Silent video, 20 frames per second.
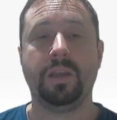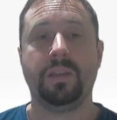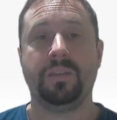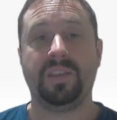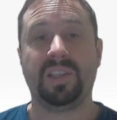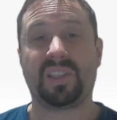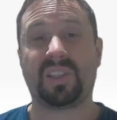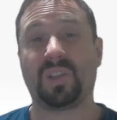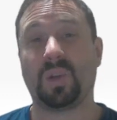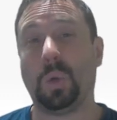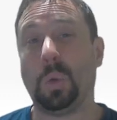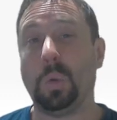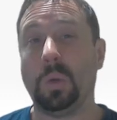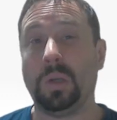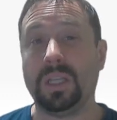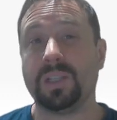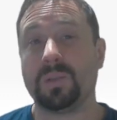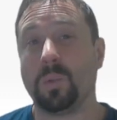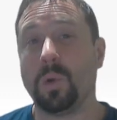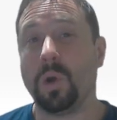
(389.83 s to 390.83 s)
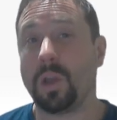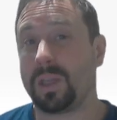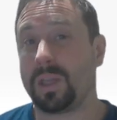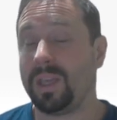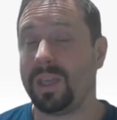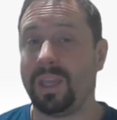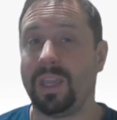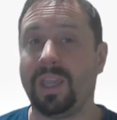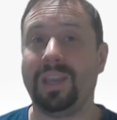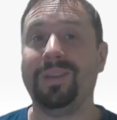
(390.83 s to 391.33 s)
This tool is
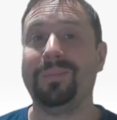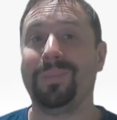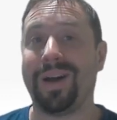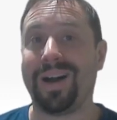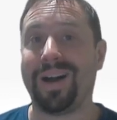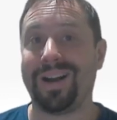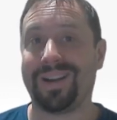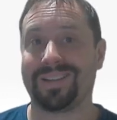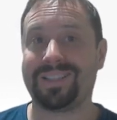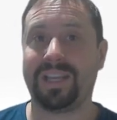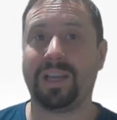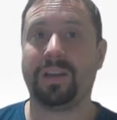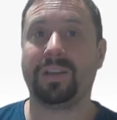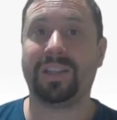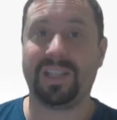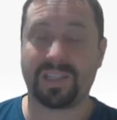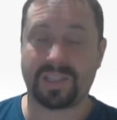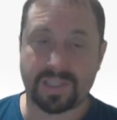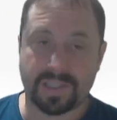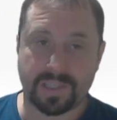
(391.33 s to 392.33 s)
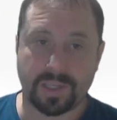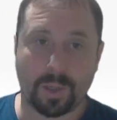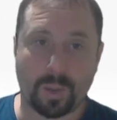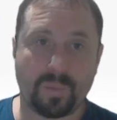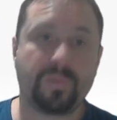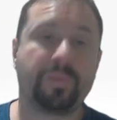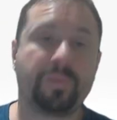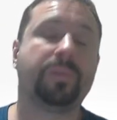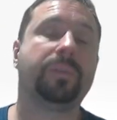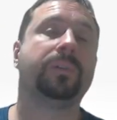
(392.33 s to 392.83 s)
working in Markdown
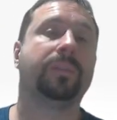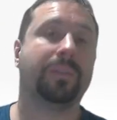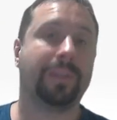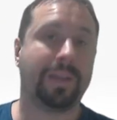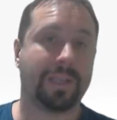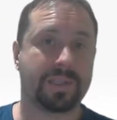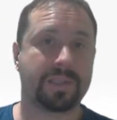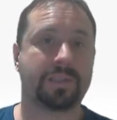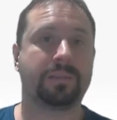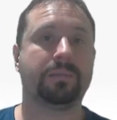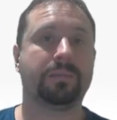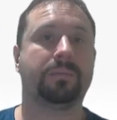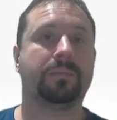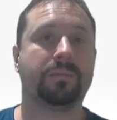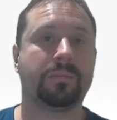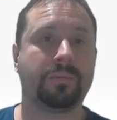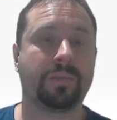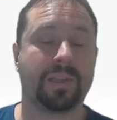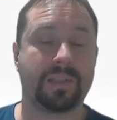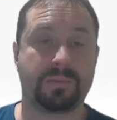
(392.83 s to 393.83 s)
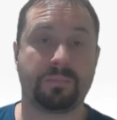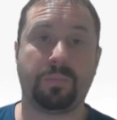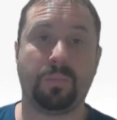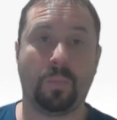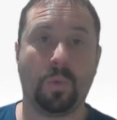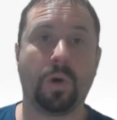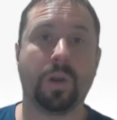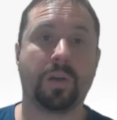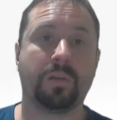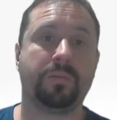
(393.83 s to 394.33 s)
itself. That's
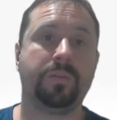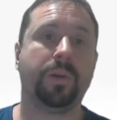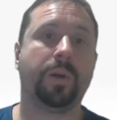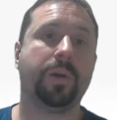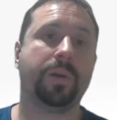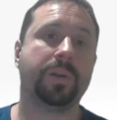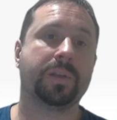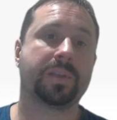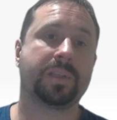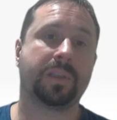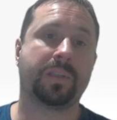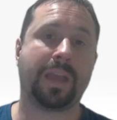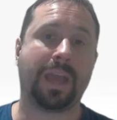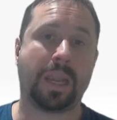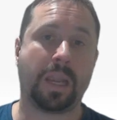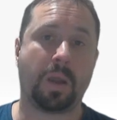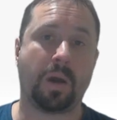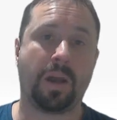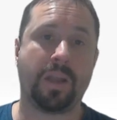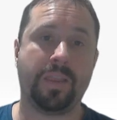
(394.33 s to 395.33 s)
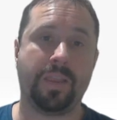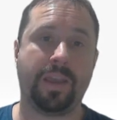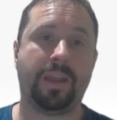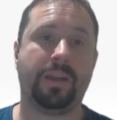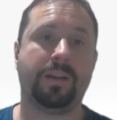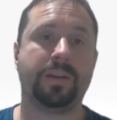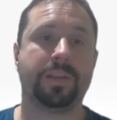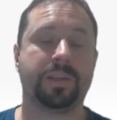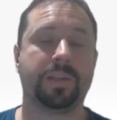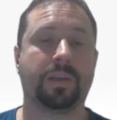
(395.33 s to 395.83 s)
what I've noticed, and that line
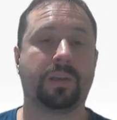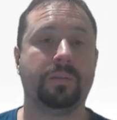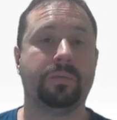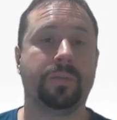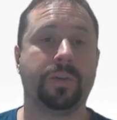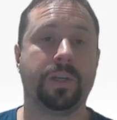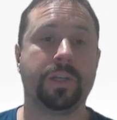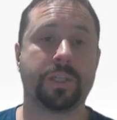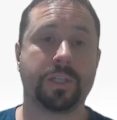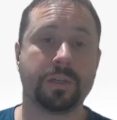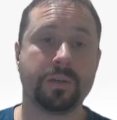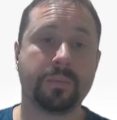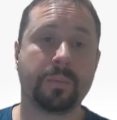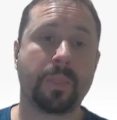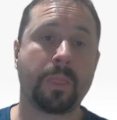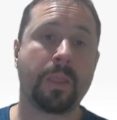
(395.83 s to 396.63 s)
there is the conversion.